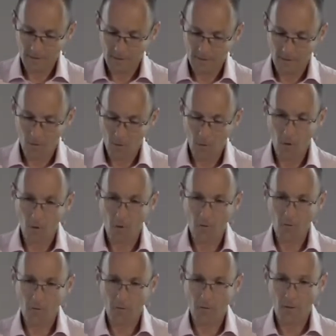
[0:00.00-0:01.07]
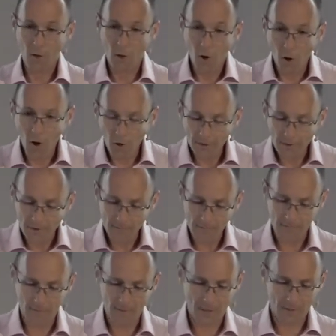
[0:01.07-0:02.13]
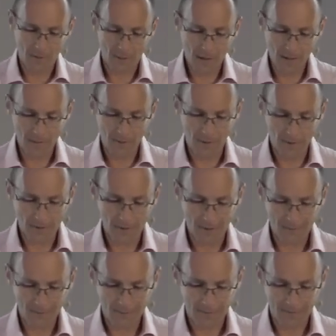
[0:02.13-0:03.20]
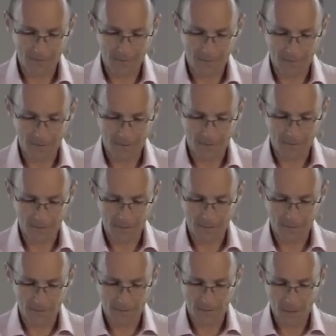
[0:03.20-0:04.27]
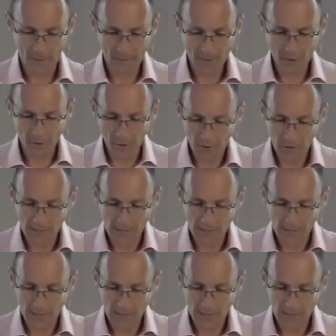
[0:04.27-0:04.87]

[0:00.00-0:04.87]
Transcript: or God smile upon you, to be truly